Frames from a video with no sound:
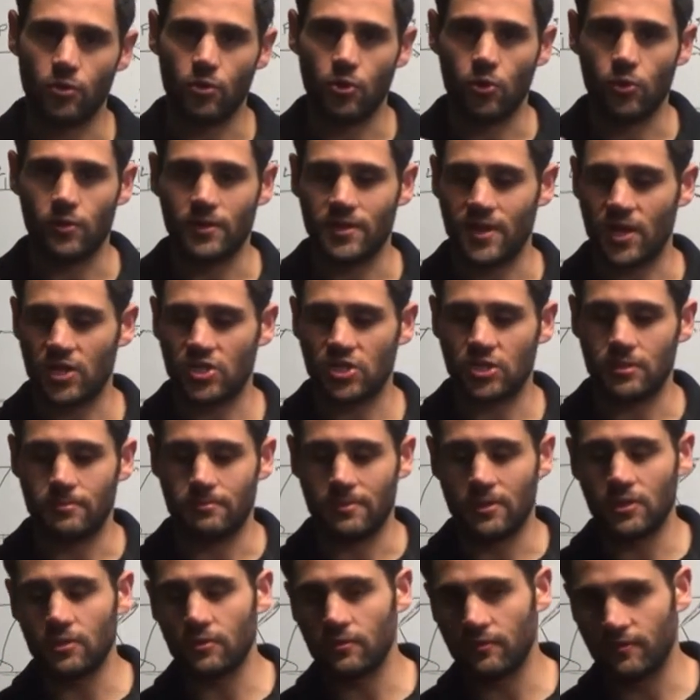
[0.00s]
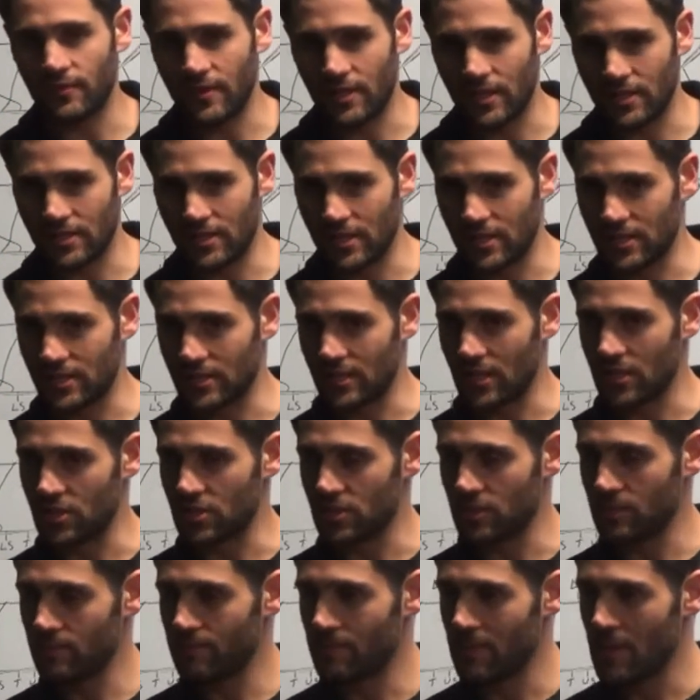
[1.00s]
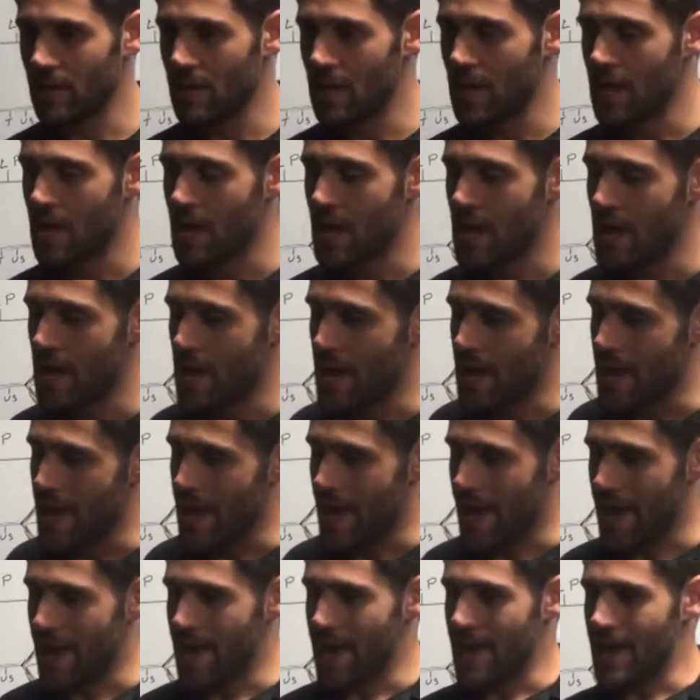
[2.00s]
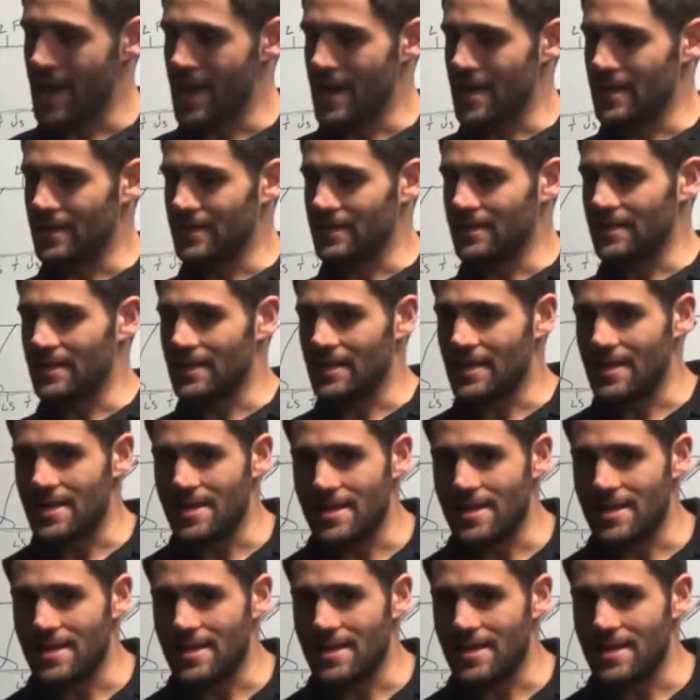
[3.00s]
or reduction in middle finger sensation. And